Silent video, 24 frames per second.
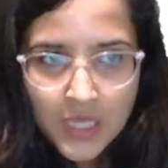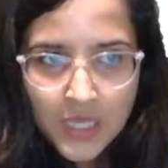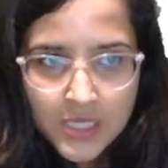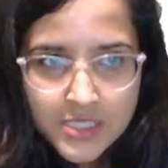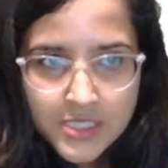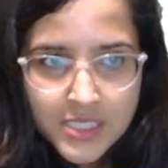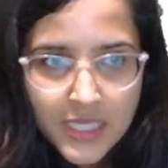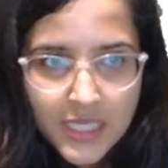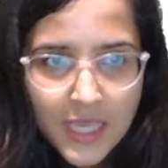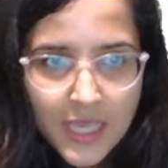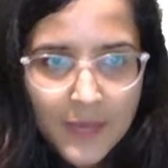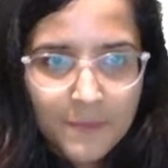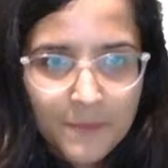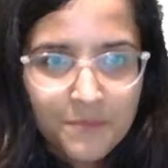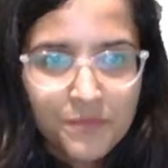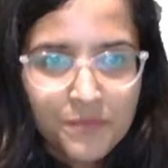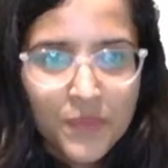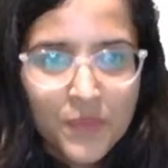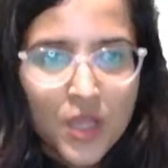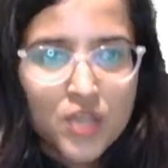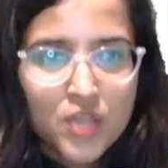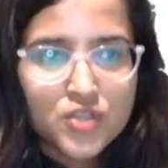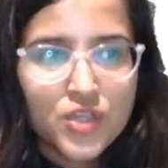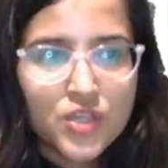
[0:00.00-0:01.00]
Okay.
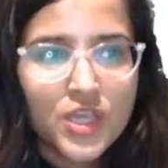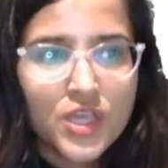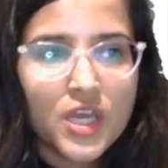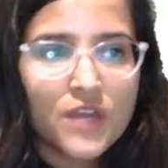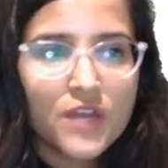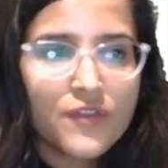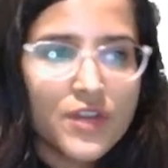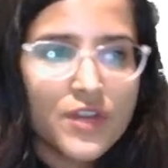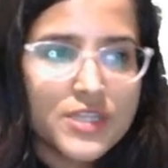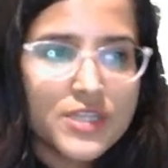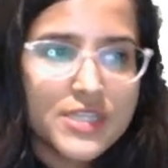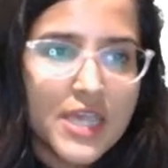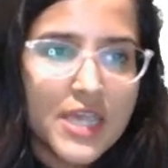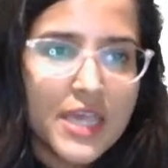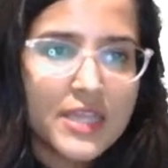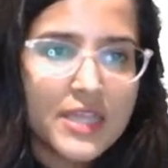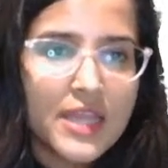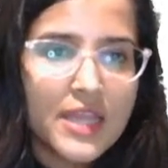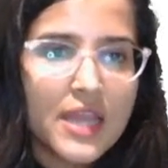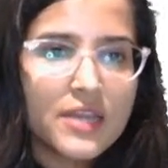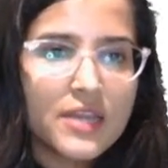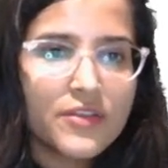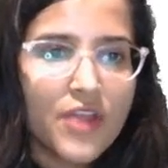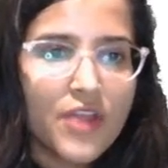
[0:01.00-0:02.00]
So here we are saying
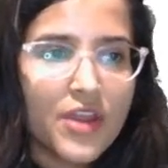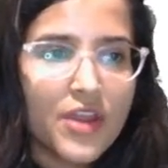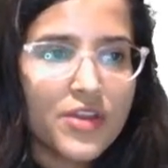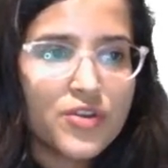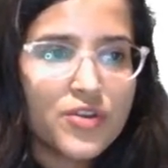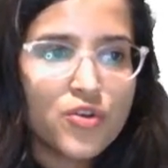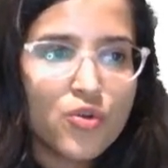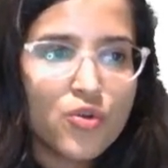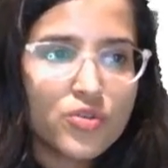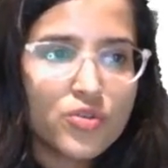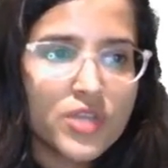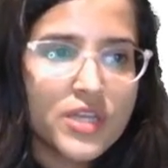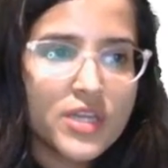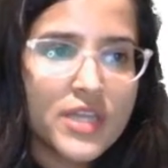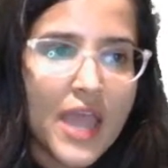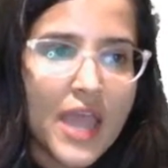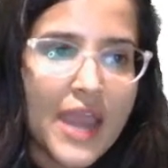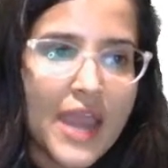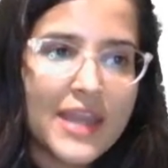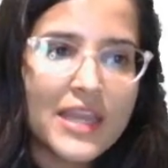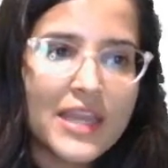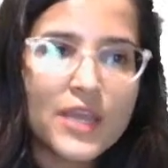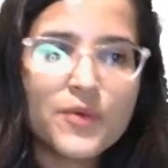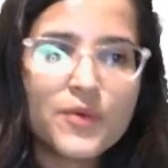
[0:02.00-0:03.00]
that credit growth and
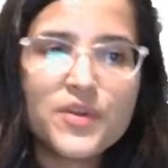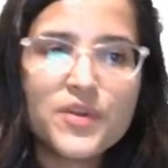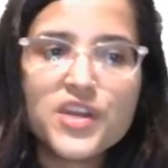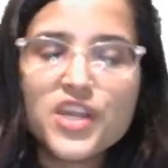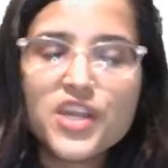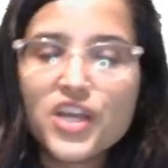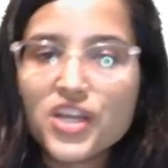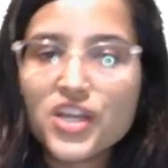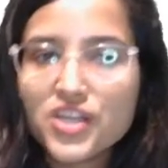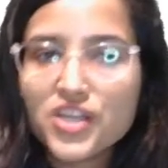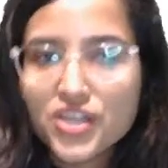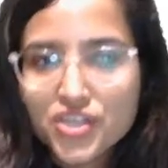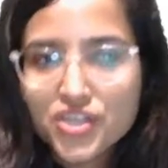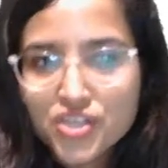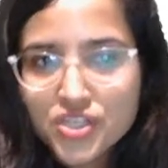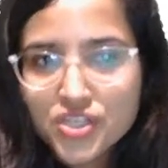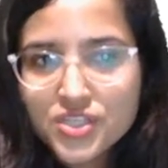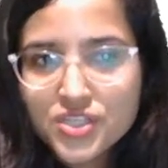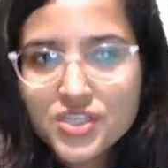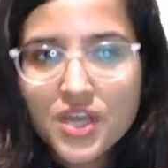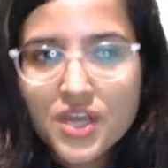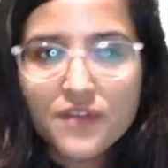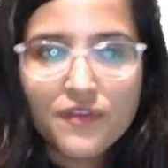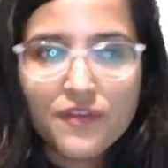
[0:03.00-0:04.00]
tight liquidity
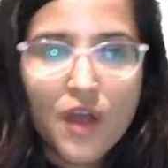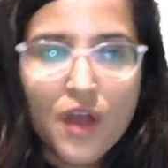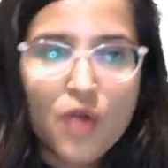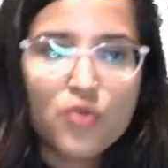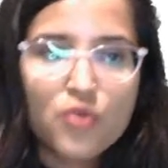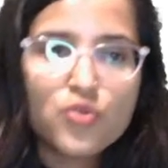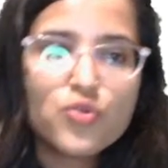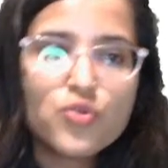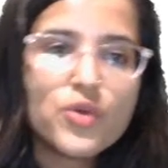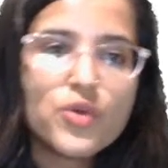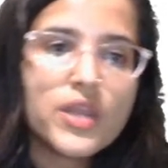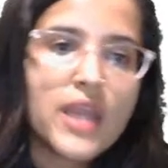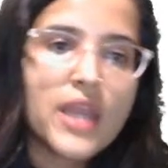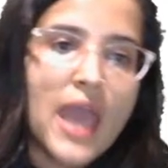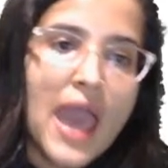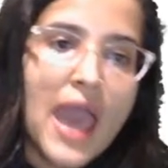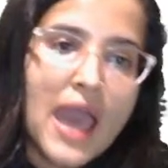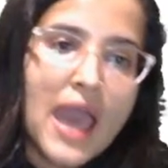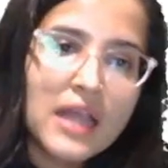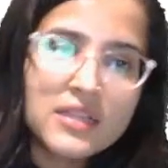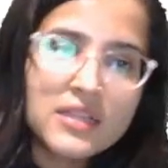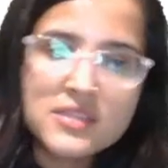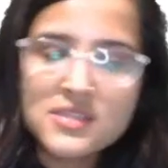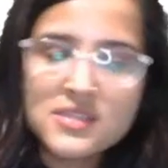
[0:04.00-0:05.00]
conditions are found to
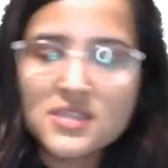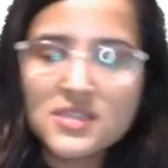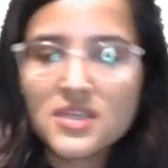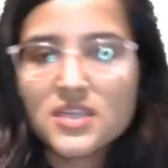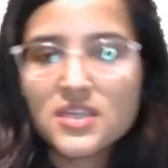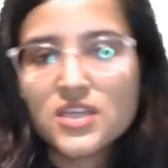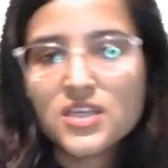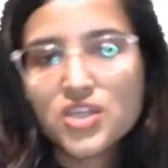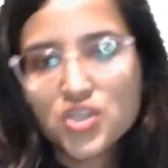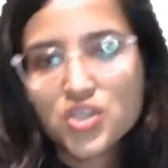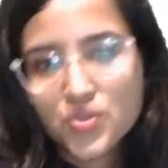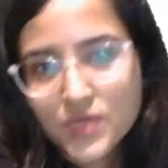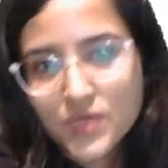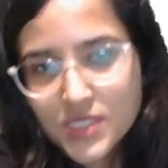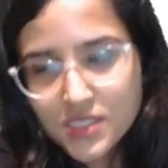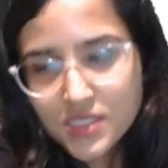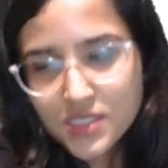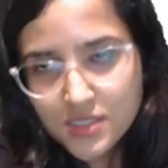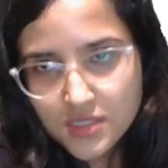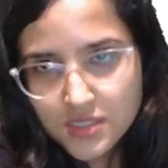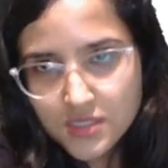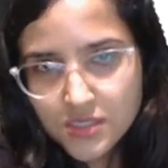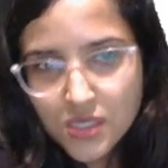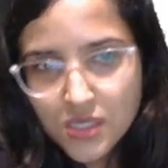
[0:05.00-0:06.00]
enhance CD
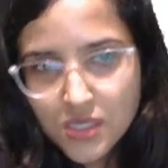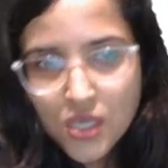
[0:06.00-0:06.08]
issuances.